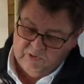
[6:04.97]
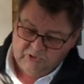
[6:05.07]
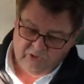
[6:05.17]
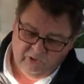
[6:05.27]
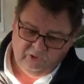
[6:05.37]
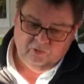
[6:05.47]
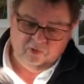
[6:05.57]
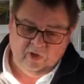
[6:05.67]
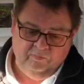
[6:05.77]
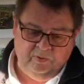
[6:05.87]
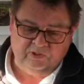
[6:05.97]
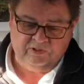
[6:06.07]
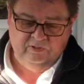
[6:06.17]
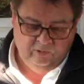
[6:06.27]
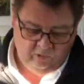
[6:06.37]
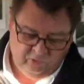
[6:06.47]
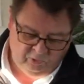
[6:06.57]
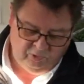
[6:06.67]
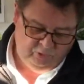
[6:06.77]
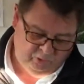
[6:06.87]
you turn your compost,
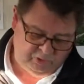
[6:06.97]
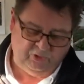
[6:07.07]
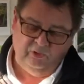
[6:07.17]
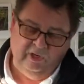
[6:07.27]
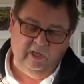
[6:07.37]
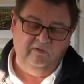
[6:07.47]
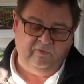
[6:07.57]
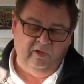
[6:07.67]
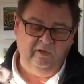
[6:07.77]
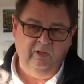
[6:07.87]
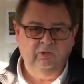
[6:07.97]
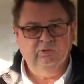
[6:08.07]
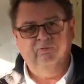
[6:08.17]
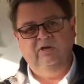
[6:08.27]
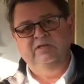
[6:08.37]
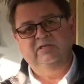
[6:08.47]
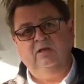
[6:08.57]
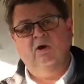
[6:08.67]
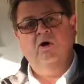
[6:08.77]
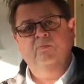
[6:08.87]
your soil over, you're releasing
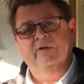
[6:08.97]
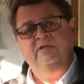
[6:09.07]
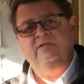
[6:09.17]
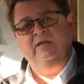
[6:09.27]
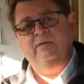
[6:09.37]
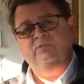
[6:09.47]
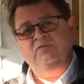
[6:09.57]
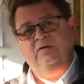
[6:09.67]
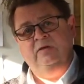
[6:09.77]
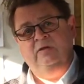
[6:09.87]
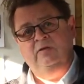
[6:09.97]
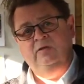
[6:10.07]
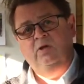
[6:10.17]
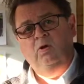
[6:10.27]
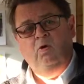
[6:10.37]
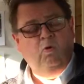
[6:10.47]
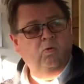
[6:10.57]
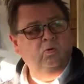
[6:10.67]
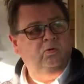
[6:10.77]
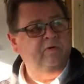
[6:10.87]
carbon into the atmosphere.
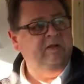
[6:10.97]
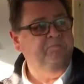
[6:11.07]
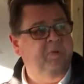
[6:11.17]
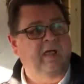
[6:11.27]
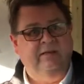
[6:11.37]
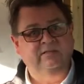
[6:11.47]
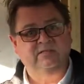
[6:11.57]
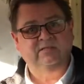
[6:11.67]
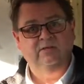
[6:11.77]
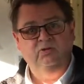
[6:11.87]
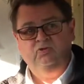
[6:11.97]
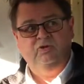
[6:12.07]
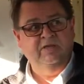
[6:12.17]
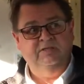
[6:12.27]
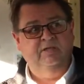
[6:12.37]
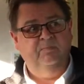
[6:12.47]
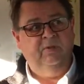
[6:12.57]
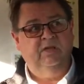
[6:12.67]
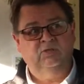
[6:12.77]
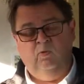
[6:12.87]
All green plants, trees are the
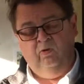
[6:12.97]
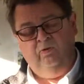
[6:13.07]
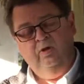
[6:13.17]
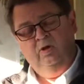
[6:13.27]
biggest one,